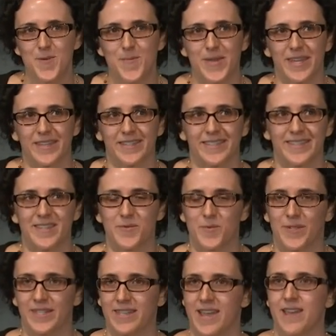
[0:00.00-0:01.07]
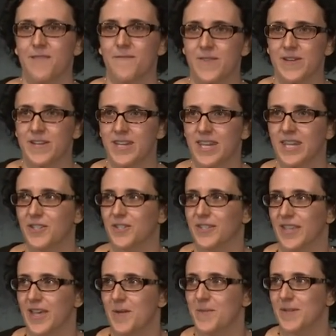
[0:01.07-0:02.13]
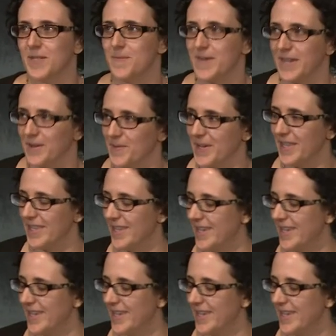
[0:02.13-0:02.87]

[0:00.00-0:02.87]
because it was not a very engaging lab to begin with.